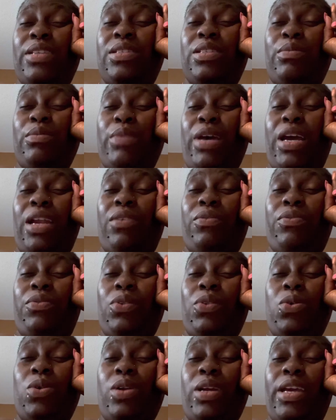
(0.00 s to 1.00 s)
somebody
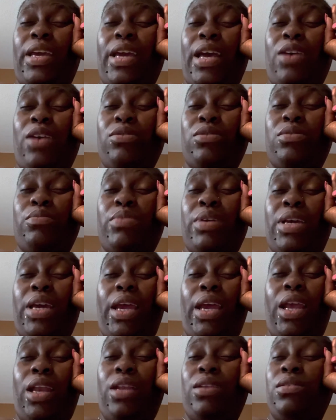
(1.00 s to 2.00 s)
floor, couch,
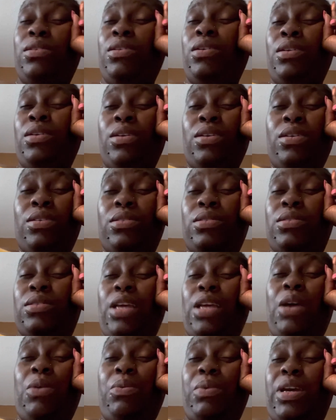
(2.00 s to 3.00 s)
bed,
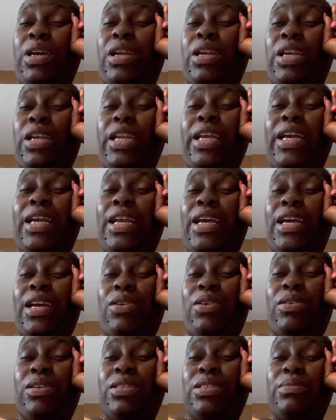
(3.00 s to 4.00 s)
somewhere to lay
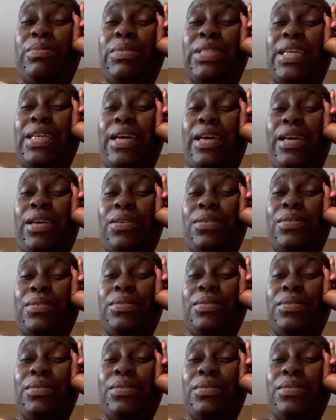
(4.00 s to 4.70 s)
down because I'm tired.